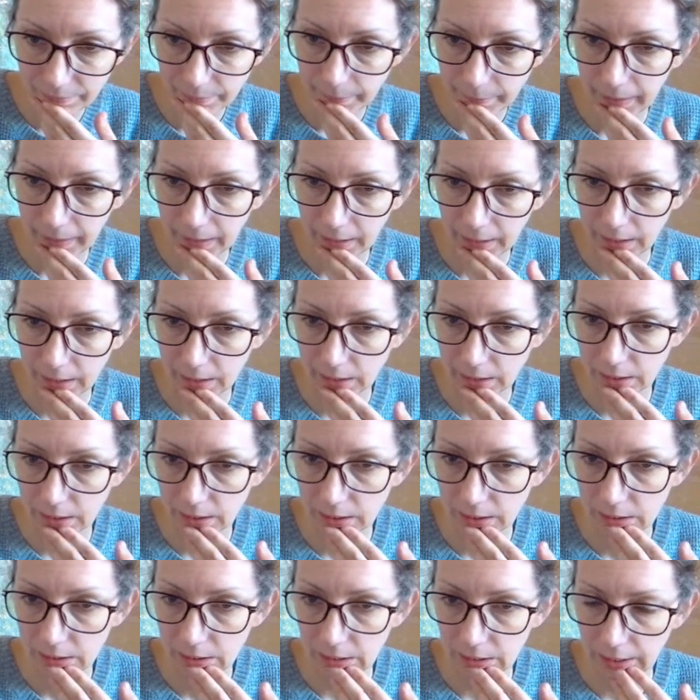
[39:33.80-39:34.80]

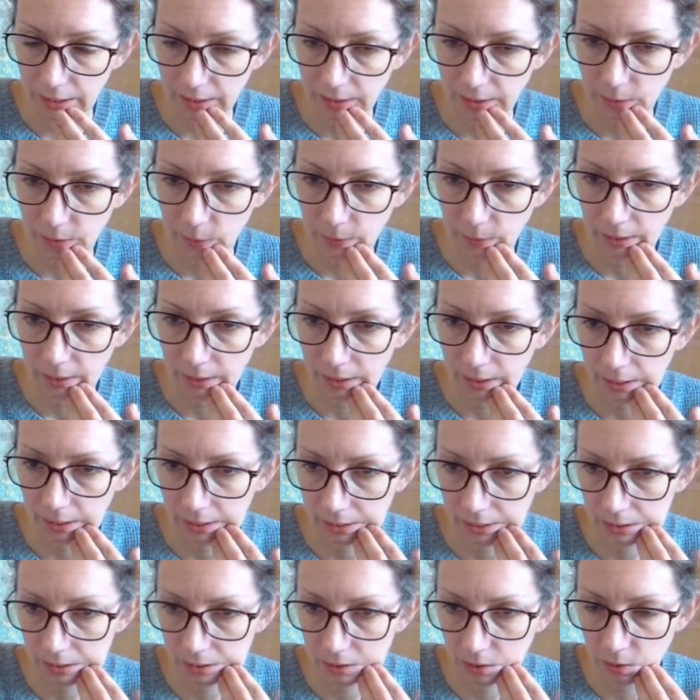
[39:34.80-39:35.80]
And I know that I
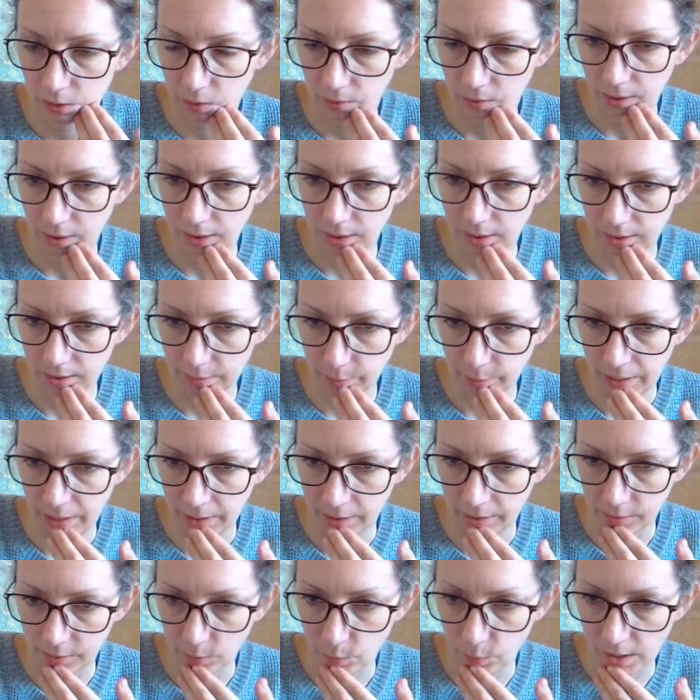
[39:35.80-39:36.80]
actually created this
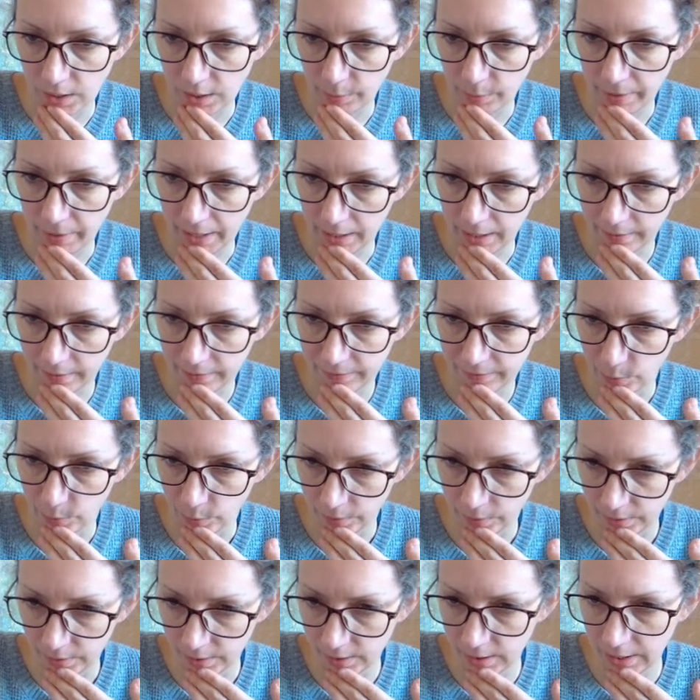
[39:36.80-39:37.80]
pattern a while back
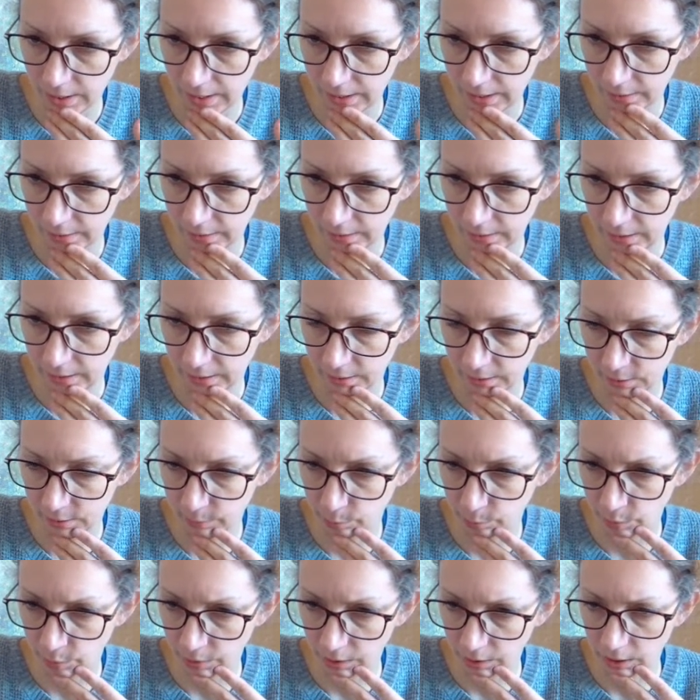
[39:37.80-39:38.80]
for the tile that I just
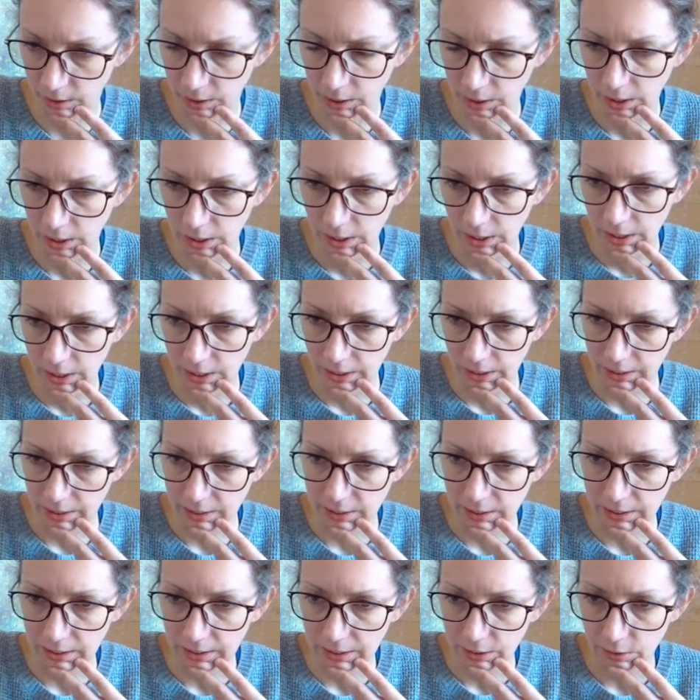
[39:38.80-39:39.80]
put into
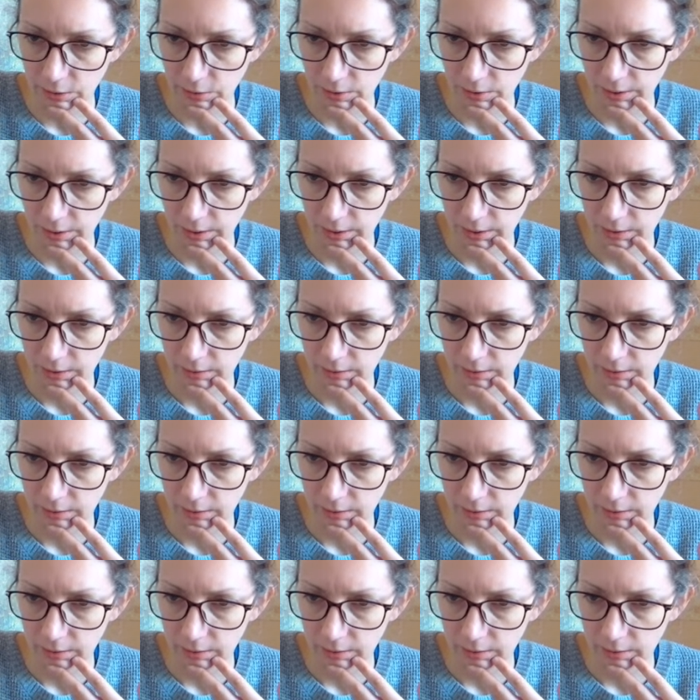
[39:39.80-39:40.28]
that drawing.